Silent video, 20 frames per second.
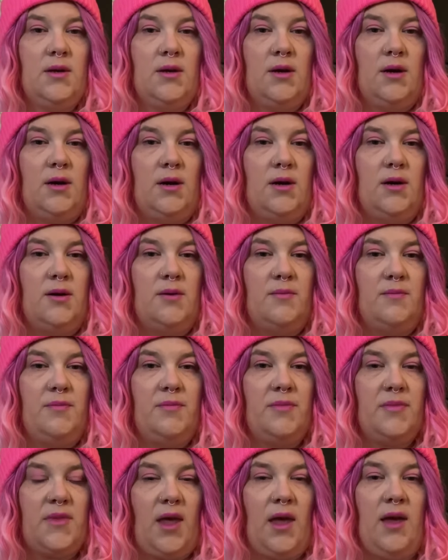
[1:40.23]
Um,
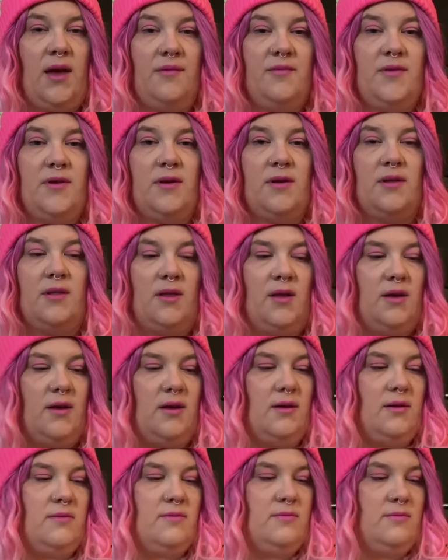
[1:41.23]
I have to
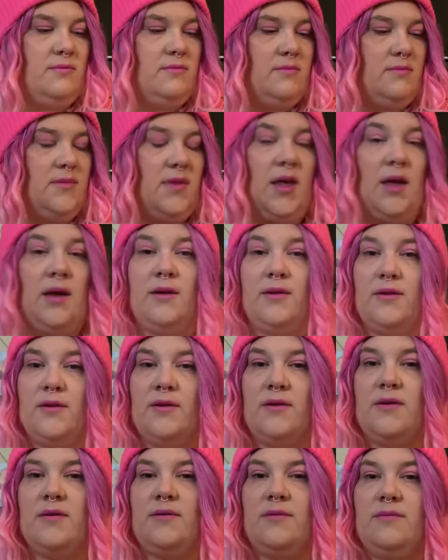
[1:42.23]
like kind
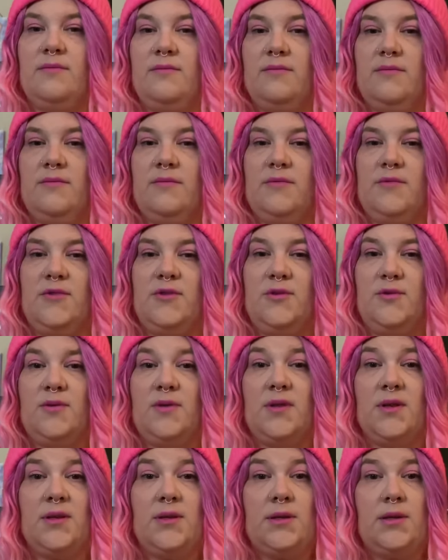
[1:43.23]
of do
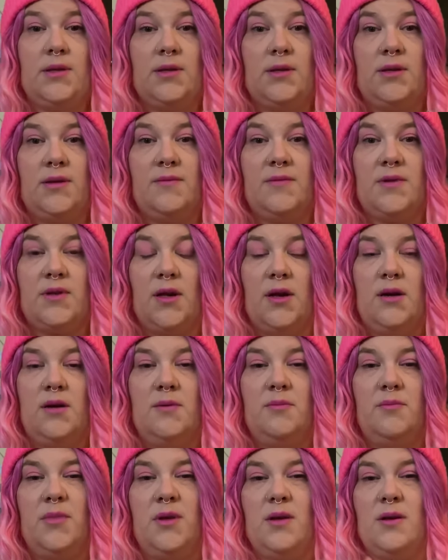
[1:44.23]
the sleeves
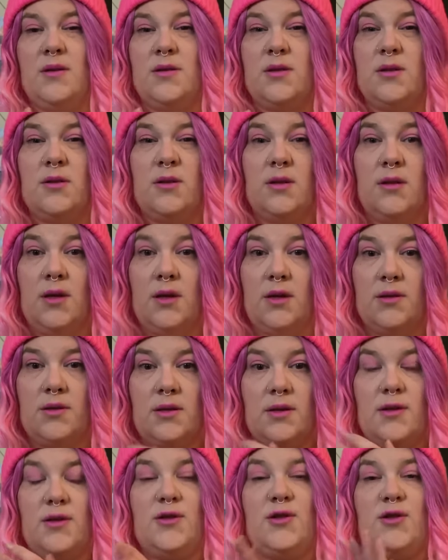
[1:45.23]
up because it's
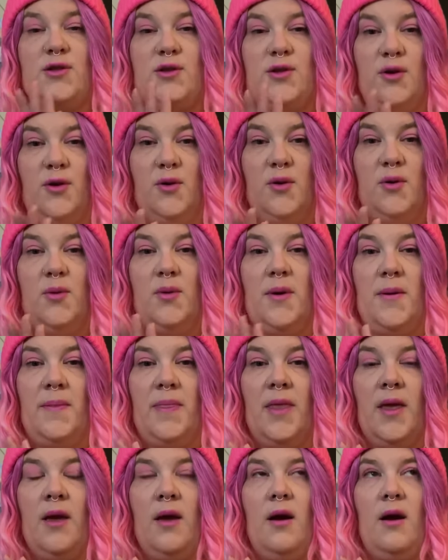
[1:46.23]
like so
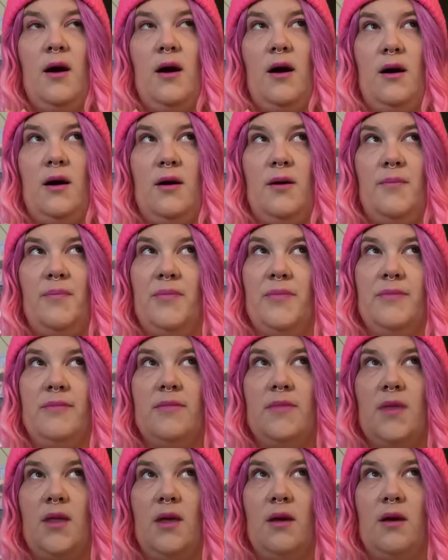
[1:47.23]
um
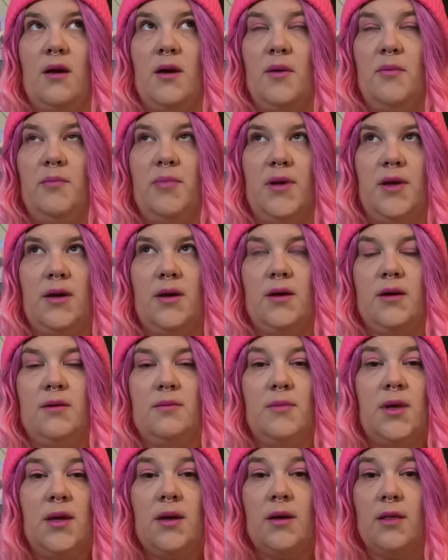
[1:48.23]
like big in
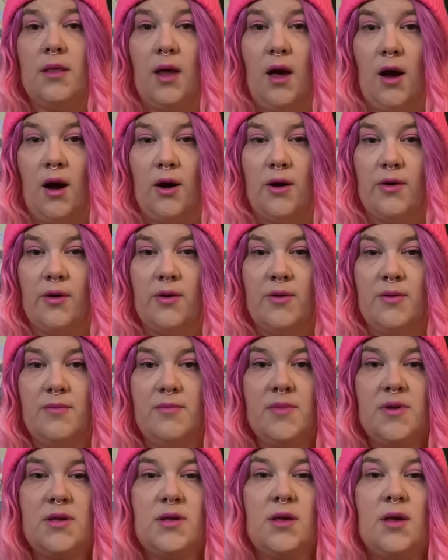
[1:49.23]
me in the
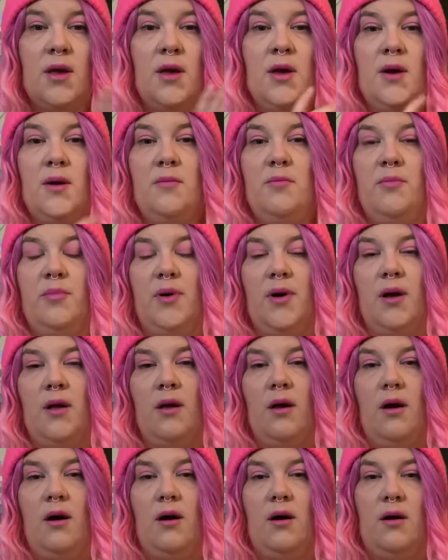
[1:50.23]
arms
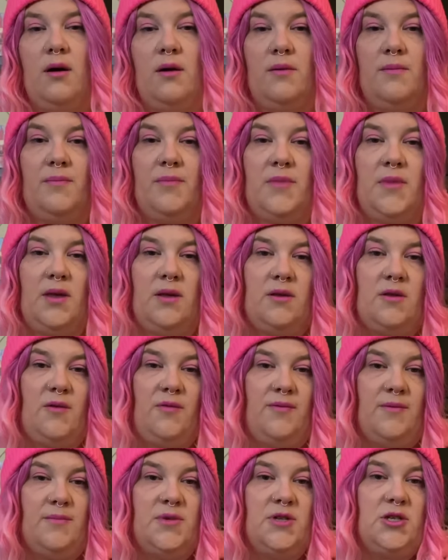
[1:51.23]
but um it's
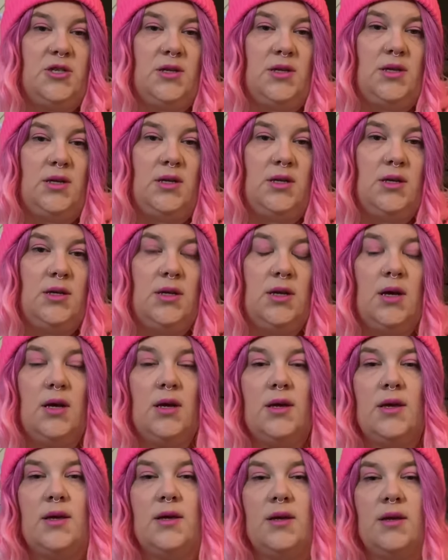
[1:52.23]
from Shein
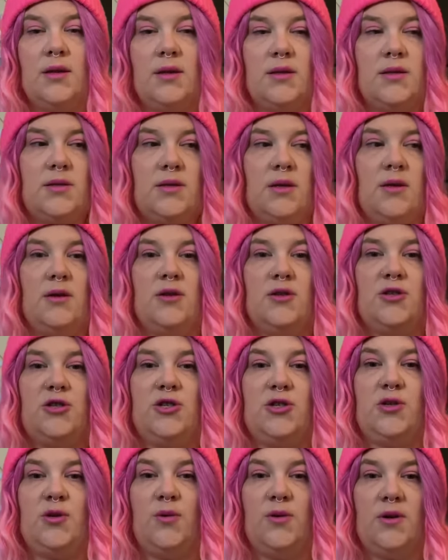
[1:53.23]
and it's like a
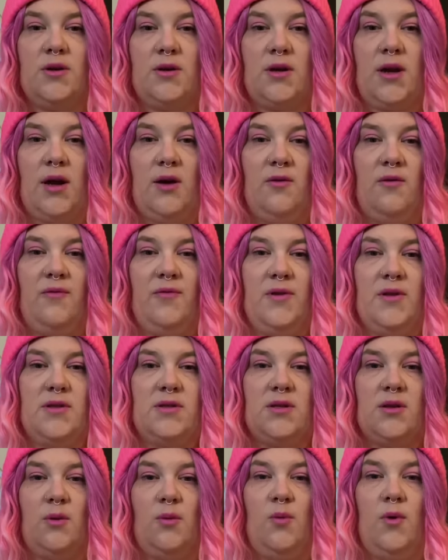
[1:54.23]
short outfit
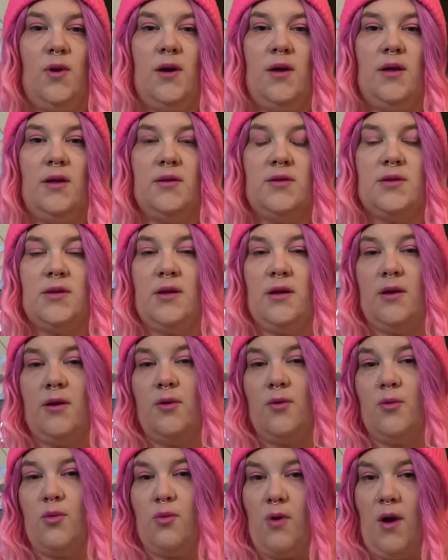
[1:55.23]
so want it's like
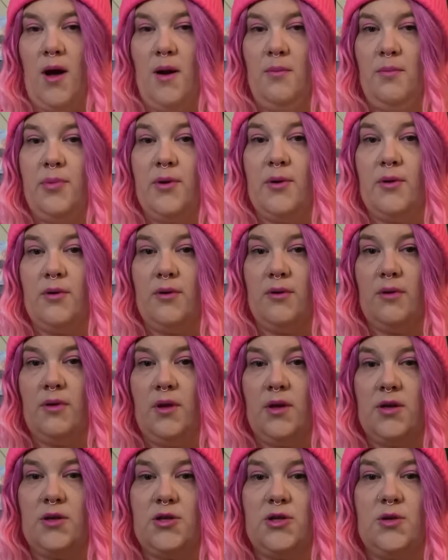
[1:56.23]
a romper
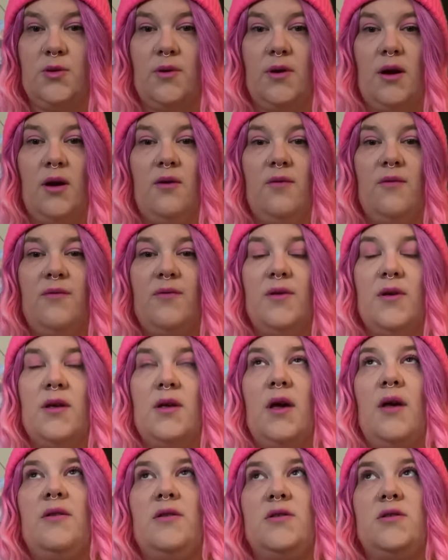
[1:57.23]
like mm-hmm. short outfit
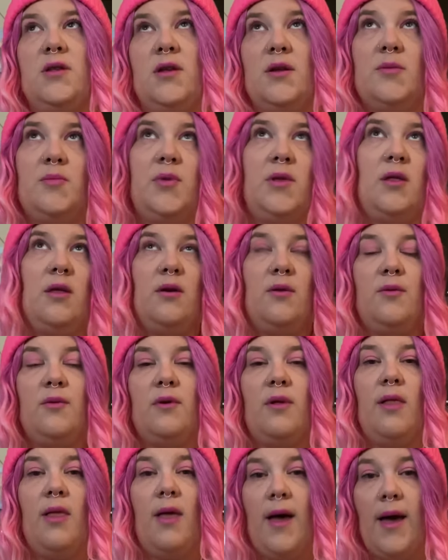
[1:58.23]
I decided to be like
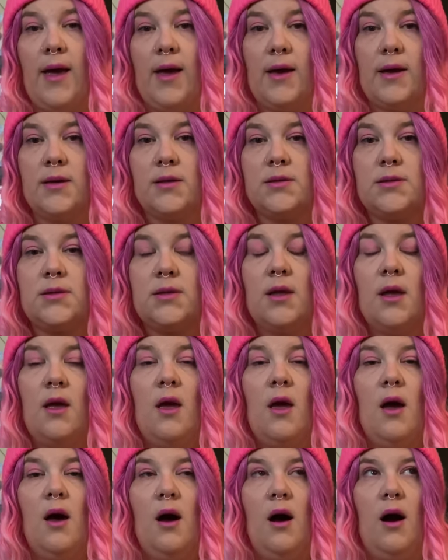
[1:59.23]
relaxed
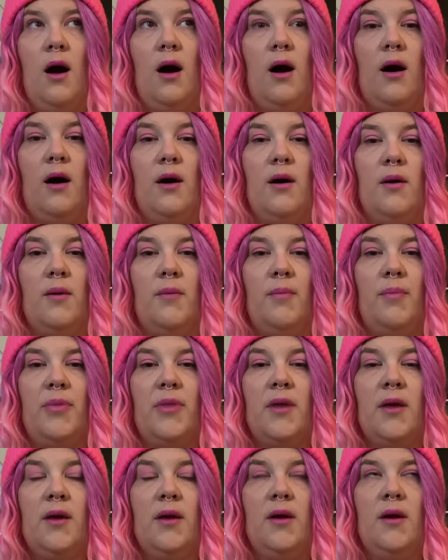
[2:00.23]
um
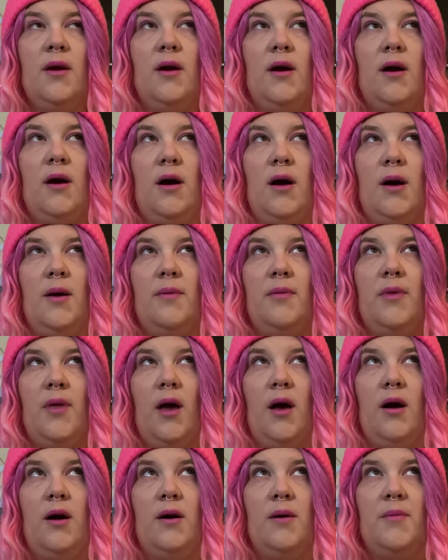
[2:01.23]

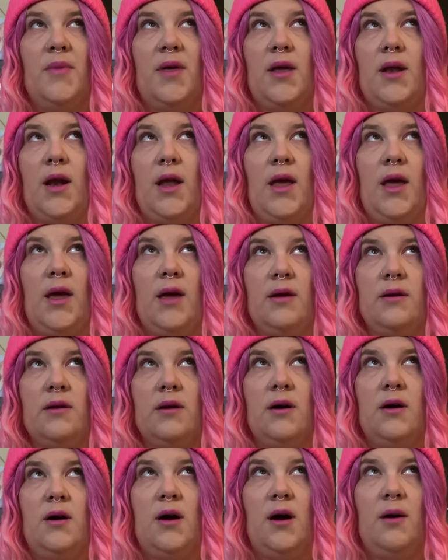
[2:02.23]
um and I had
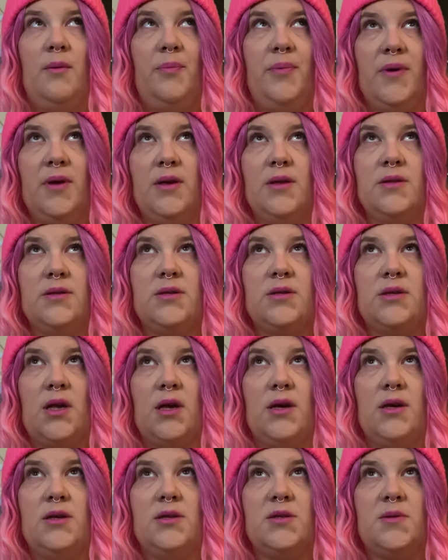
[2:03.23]
to up it in
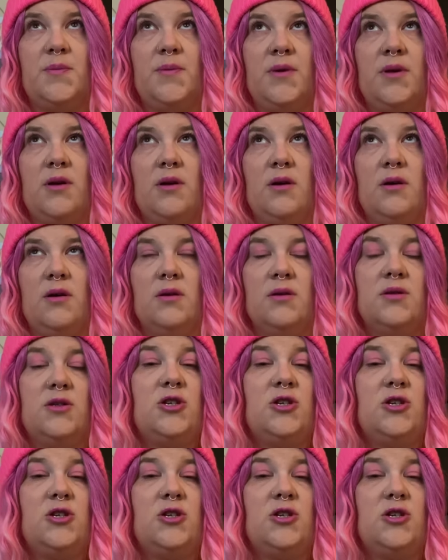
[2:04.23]
size because